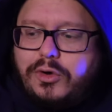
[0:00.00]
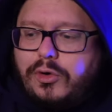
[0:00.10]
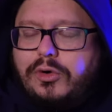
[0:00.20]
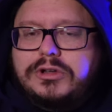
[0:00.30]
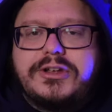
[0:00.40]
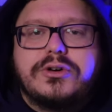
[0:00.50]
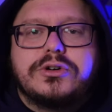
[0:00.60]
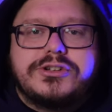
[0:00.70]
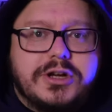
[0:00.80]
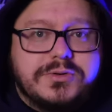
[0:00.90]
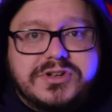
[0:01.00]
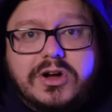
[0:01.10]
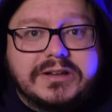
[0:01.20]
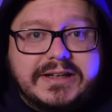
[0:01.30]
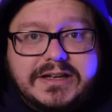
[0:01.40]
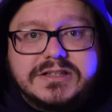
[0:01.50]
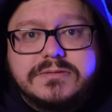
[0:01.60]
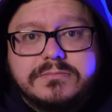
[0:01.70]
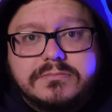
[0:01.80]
All the audios got leaked,